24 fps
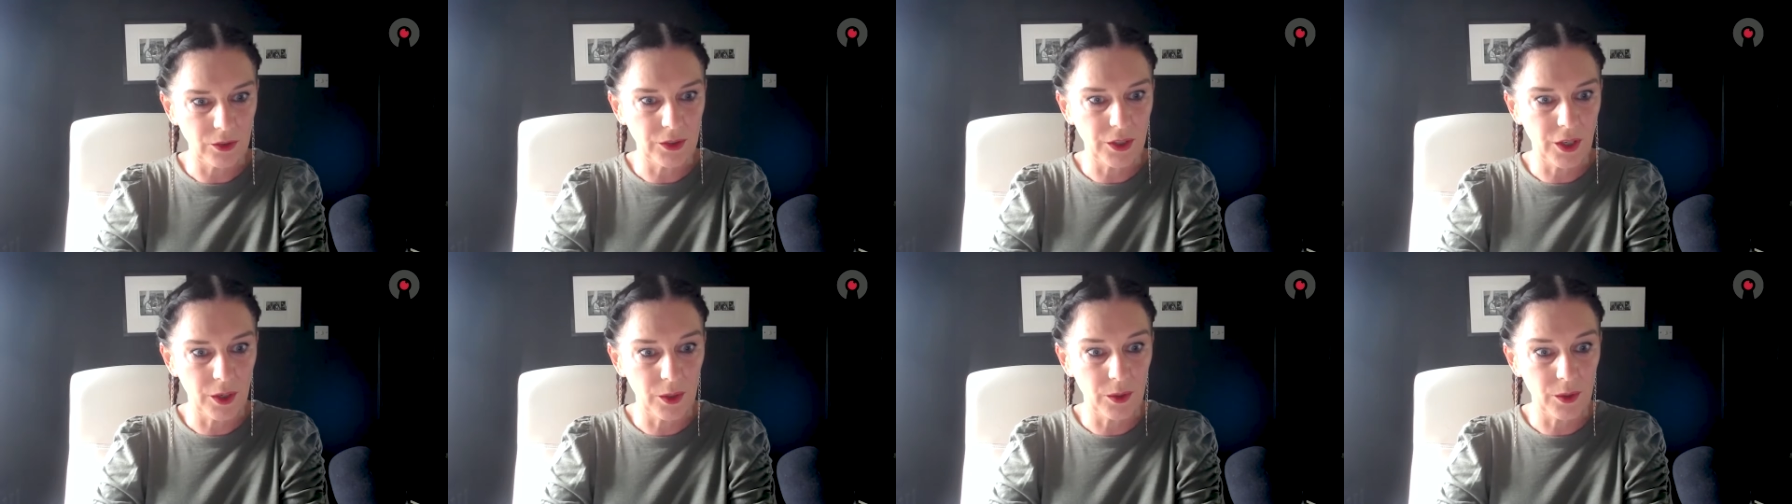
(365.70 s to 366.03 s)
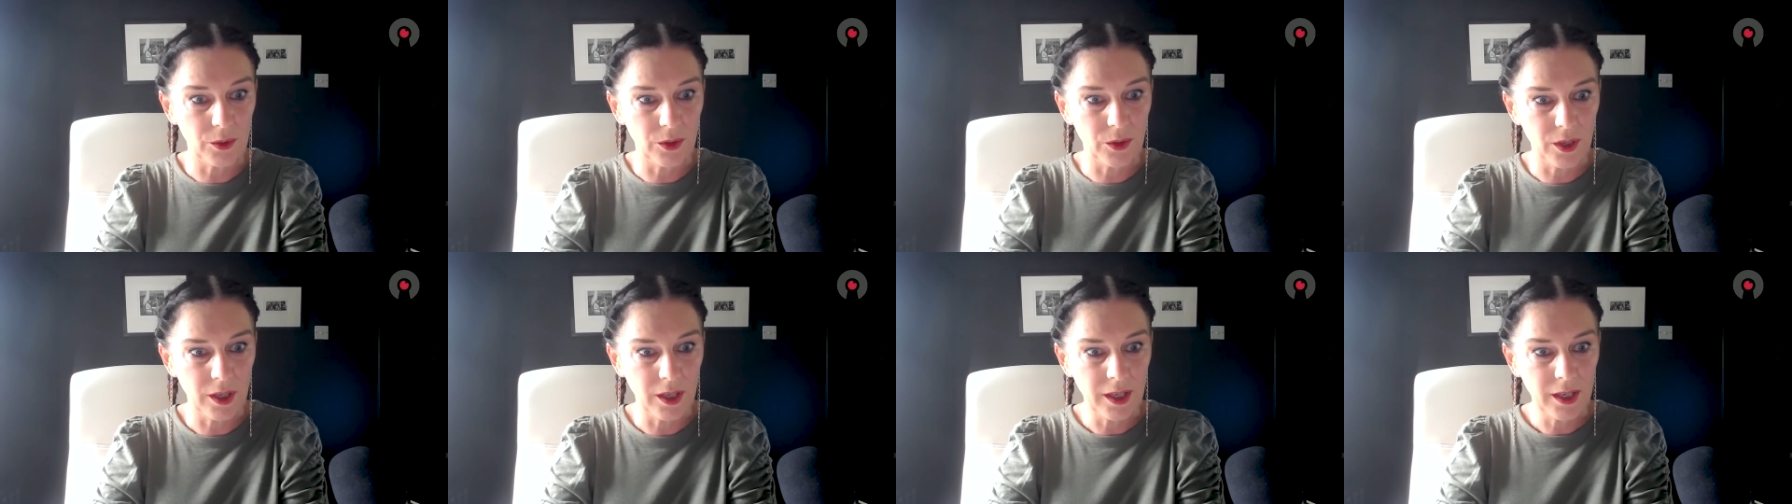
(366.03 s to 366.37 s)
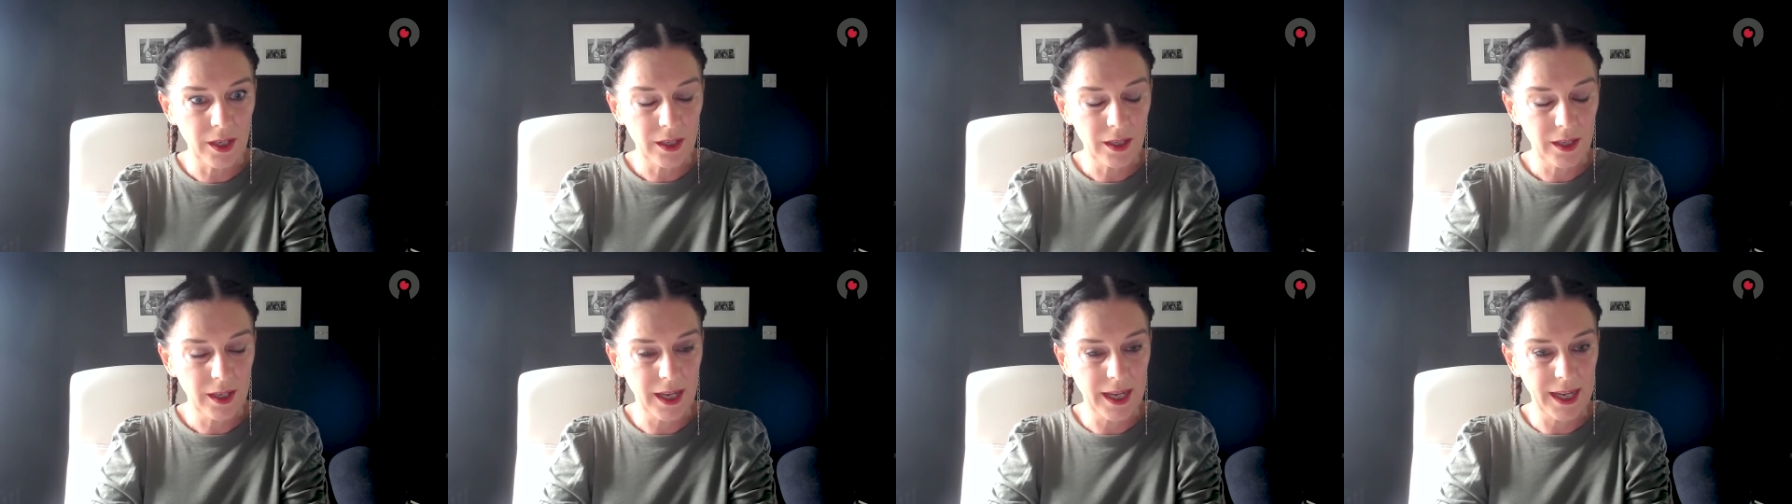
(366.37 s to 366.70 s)
known
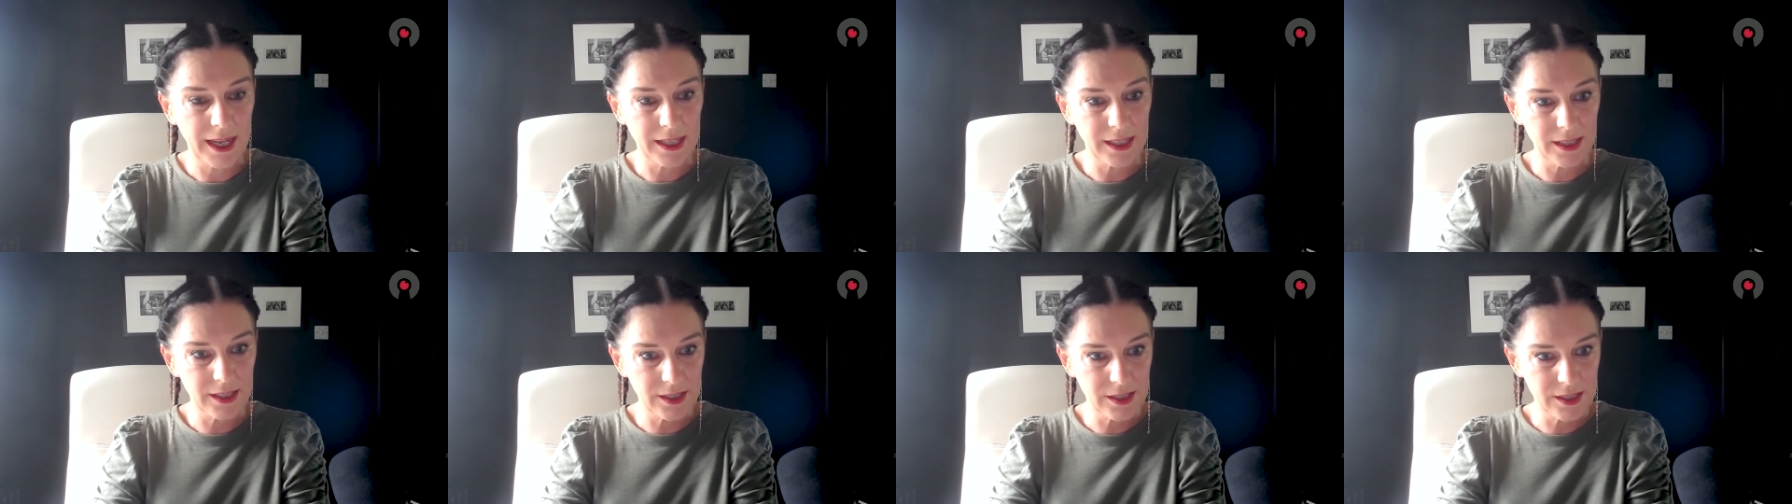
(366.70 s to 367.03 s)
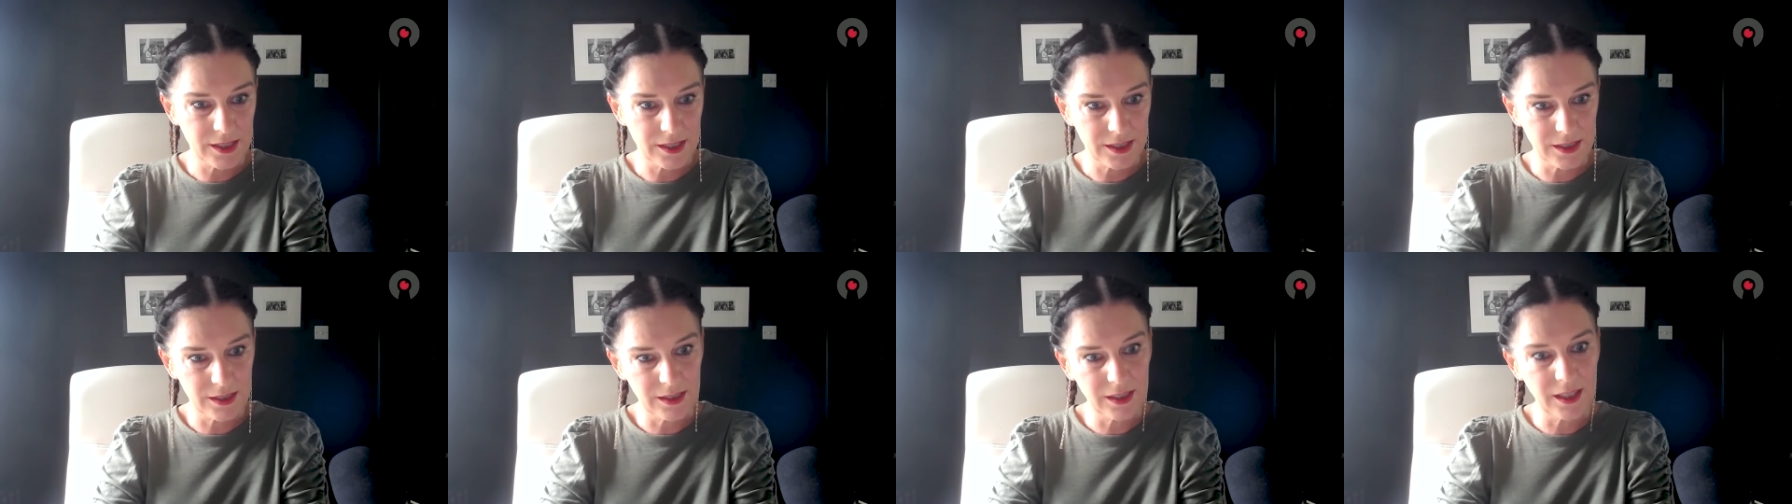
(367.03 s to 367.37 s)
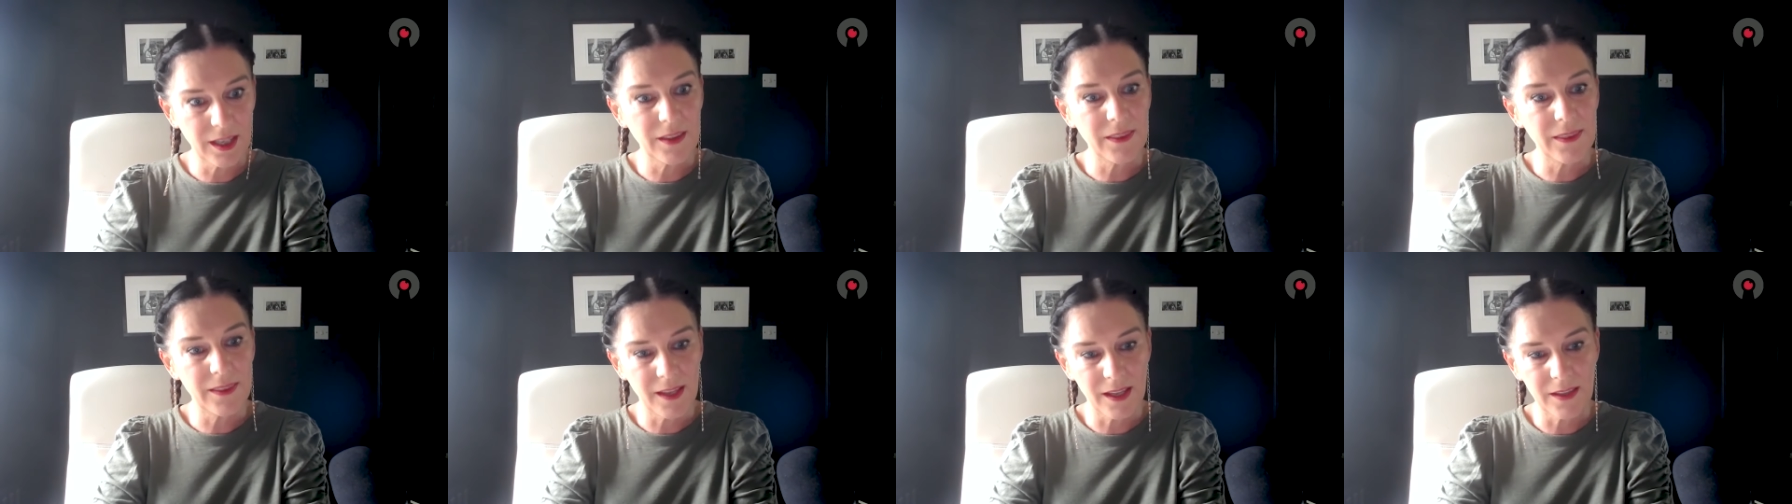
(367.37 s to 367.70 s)
and,
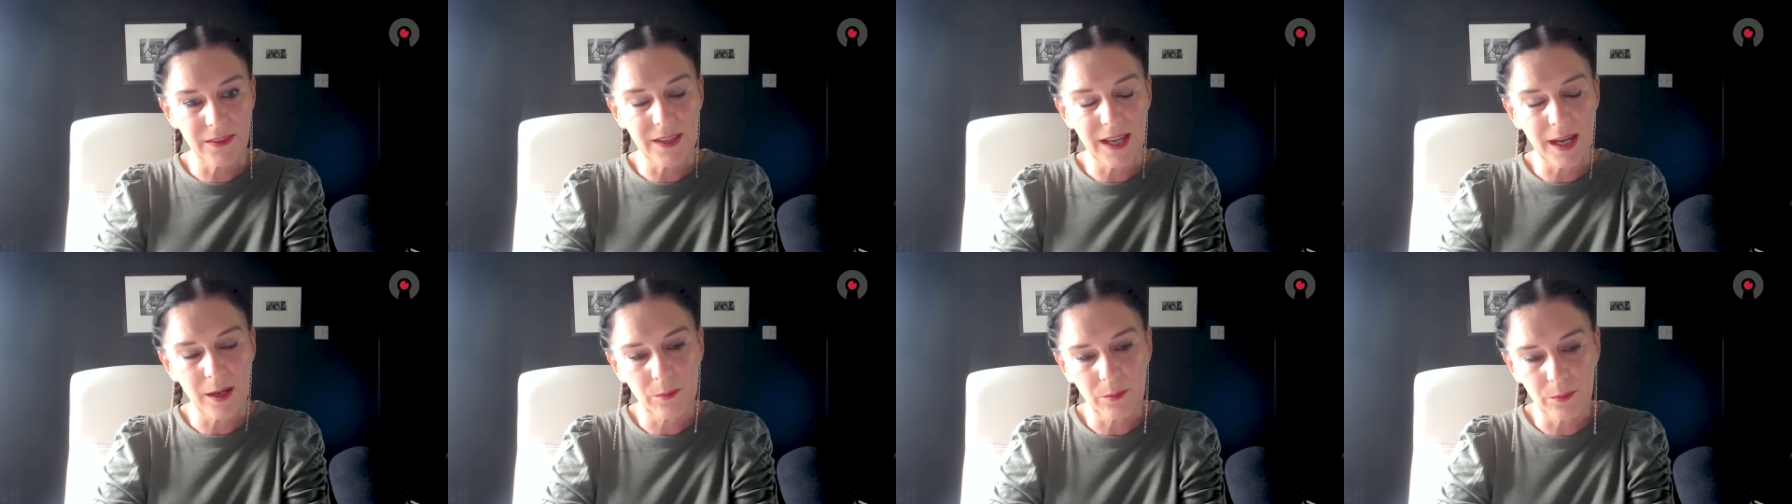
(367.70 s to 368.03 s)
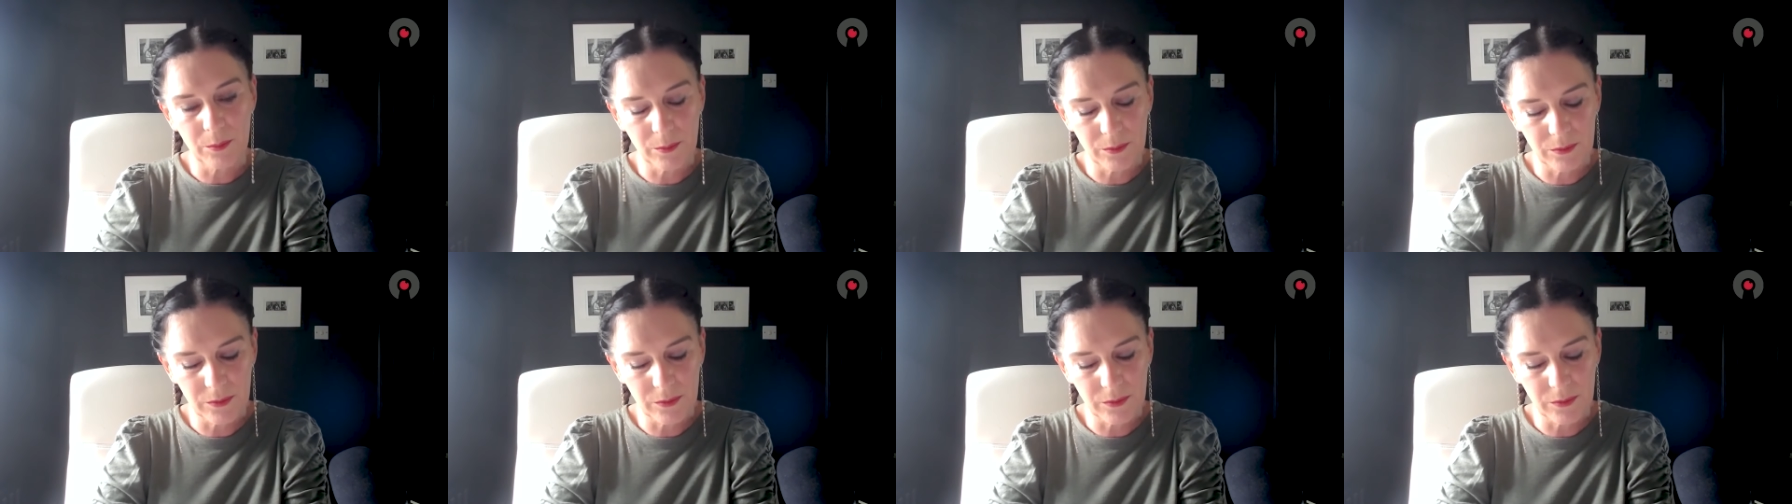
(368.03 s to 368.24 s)
and, and that,